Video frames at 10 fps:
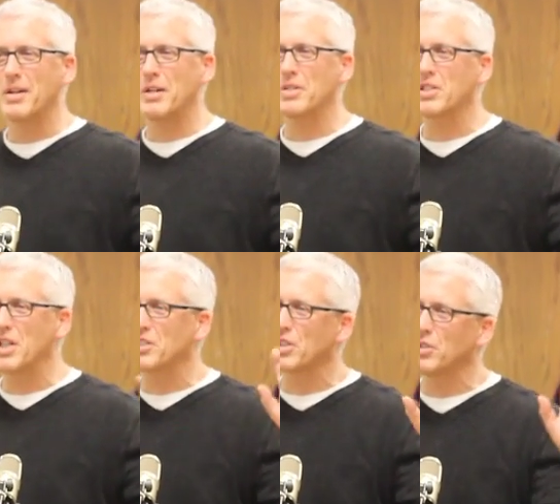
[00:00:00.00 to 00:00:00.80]
it was
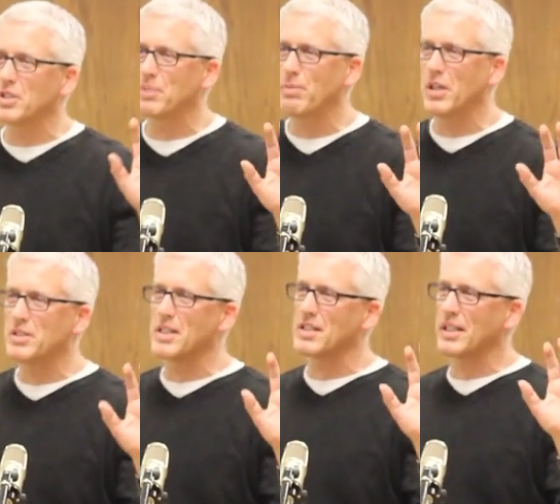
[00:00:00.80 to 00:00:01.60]
such a cool
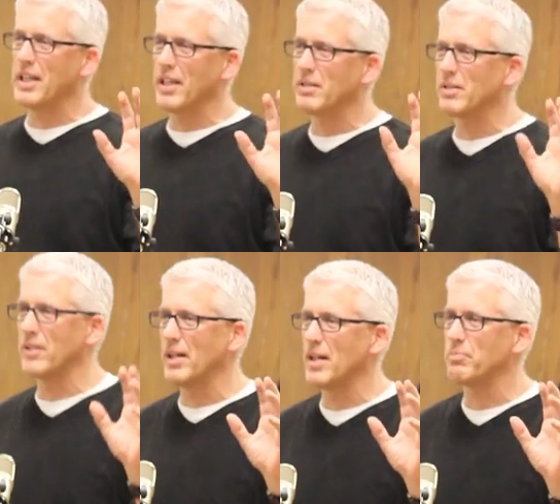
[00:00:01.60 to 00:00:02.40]
experience as a kid
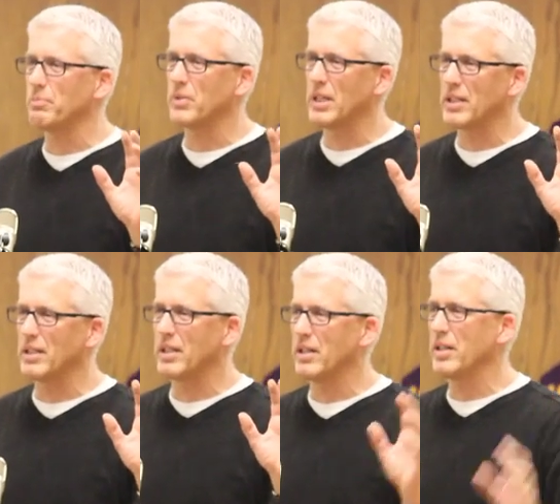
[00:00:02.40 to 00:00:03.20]
growing up that
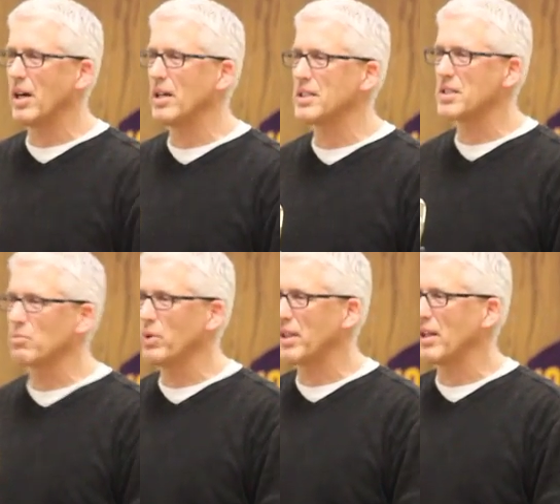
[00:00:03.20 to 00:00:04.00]
here you are
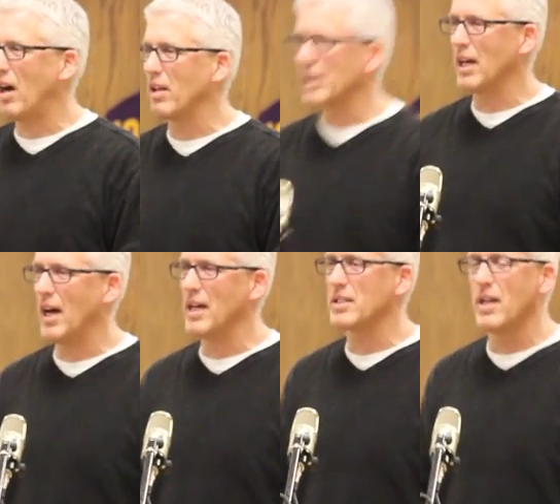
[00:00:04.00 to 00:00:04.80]
just with all the
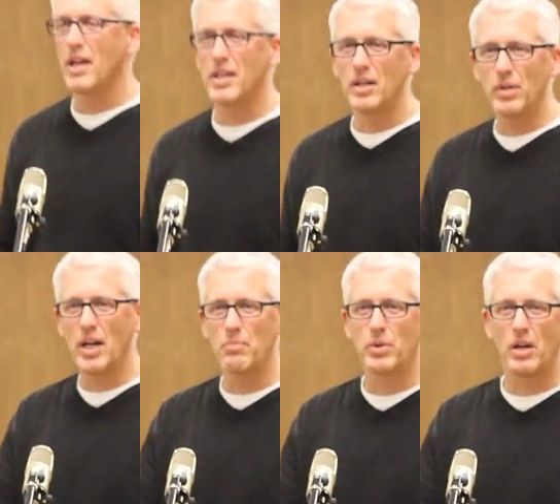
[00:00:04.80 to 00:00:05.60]
guys. And then we
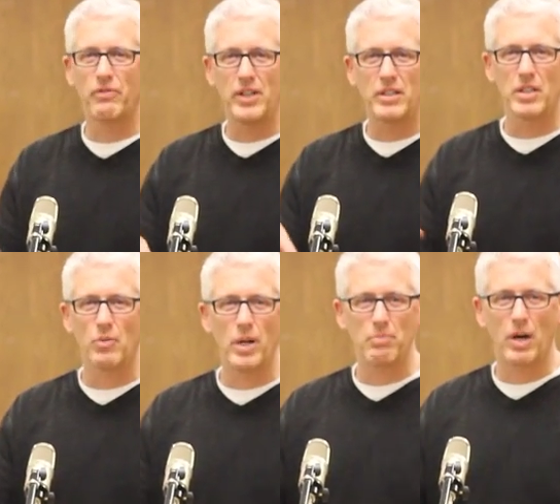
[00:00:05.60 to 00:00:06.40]
got to put our feet in
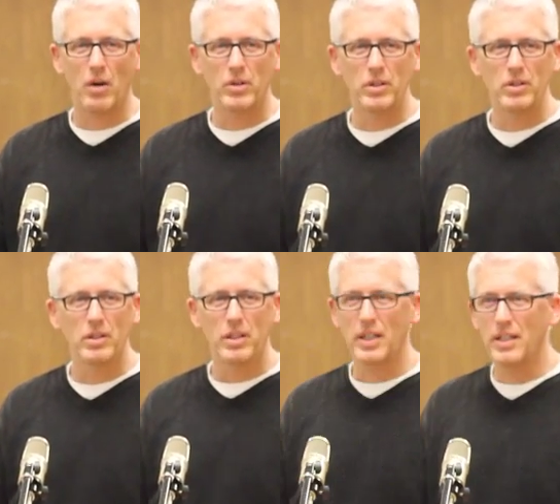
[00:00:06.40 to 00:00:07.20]
the white powder
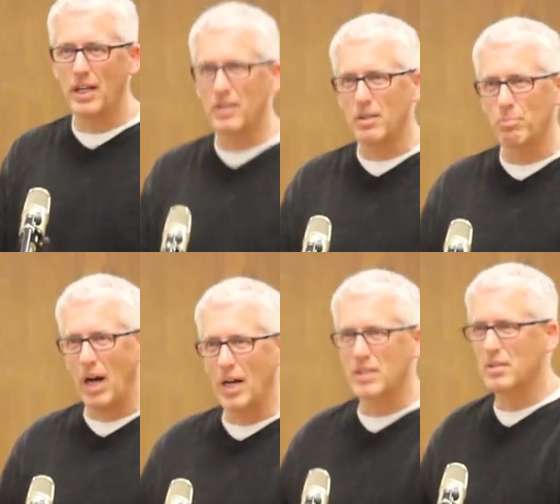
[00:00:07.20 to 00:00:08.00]
in that little
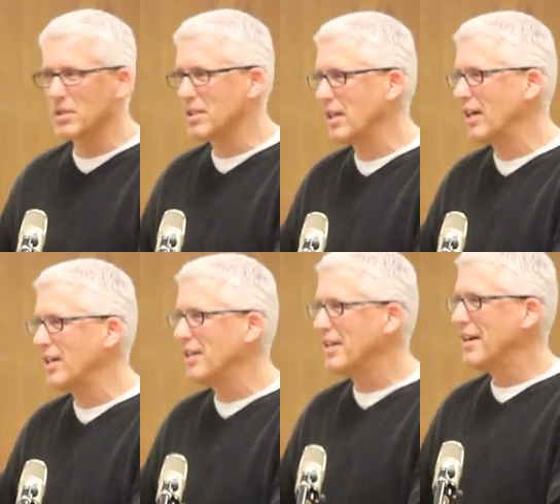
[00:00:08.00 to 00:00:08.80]
box that was
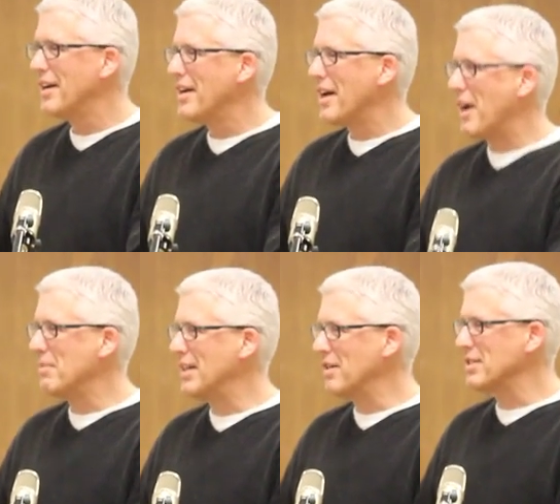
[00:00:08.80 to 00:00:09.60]
there. I
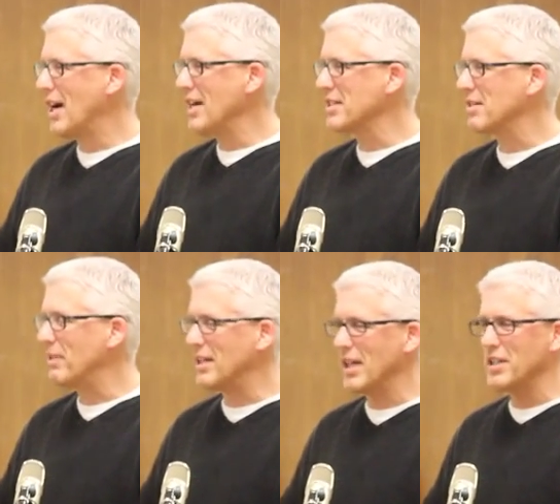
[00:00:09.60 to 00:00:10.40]
mean, that was awesome.
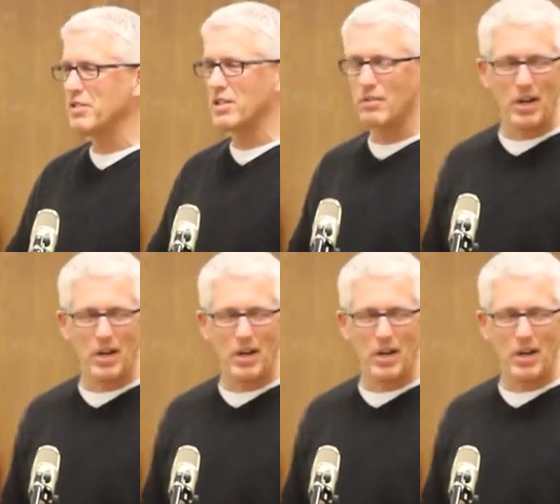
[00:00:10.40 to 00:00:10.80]
And then you turn